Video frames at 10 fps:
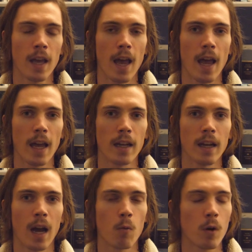And
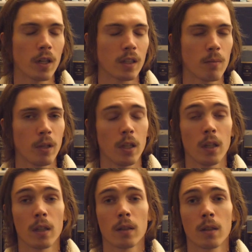I want it to
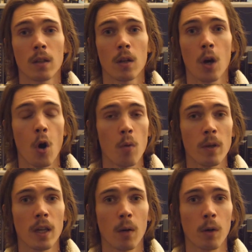be
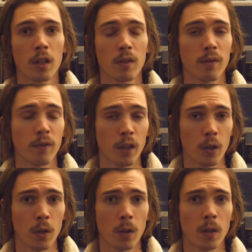homey. I want it to
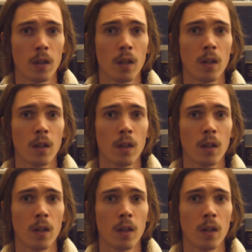feel